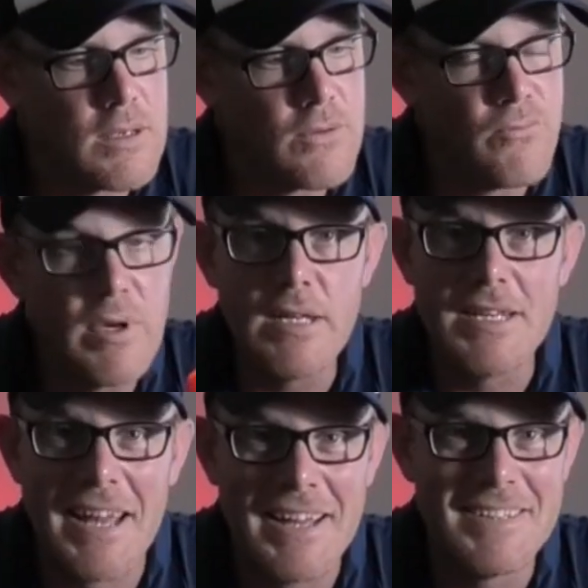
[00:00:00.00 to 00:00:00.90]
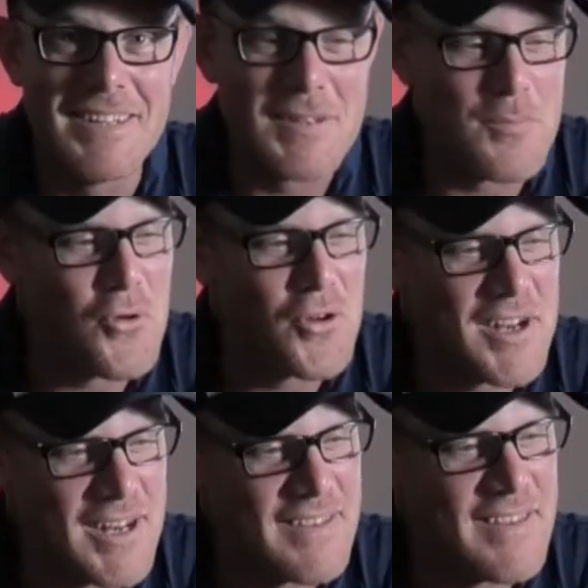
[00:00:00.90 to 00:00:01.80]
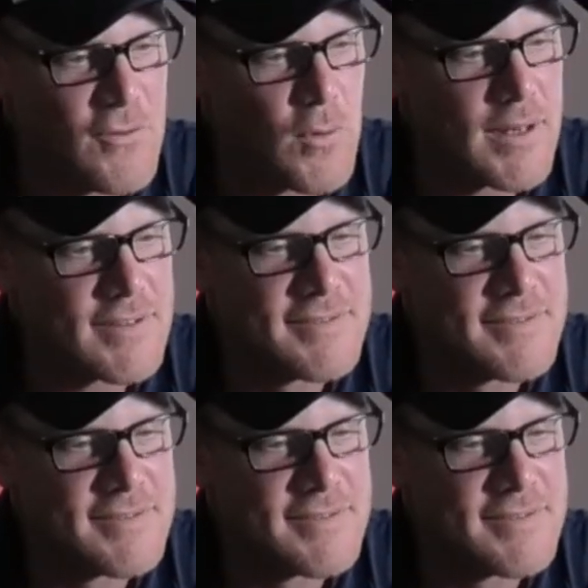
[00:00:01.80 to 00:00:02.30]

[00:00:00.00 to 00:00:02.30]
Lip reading: Really disappointed in this one.